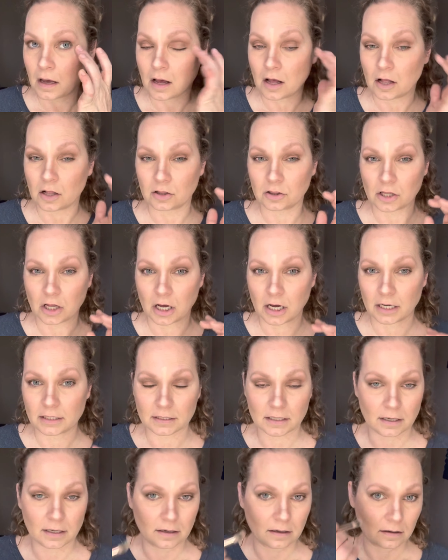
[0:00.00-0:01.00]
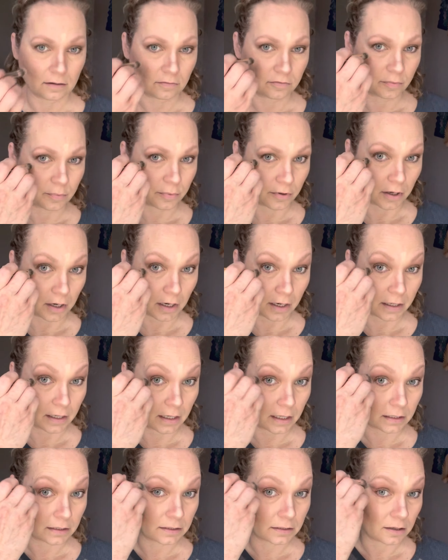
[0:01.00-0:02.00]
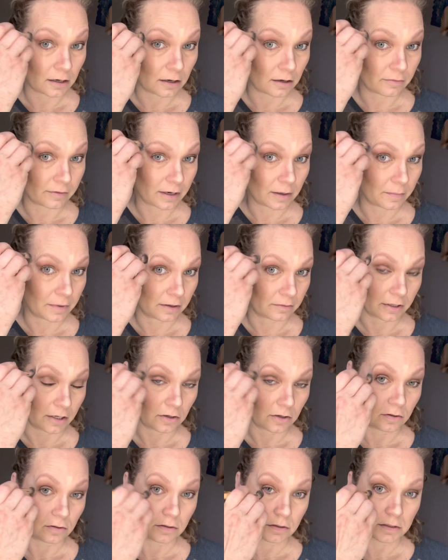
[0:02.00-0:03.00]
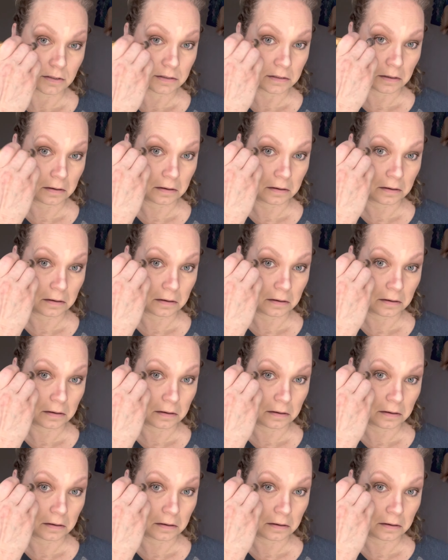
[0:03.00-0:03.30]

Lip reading: a lot of product around my wrinkles.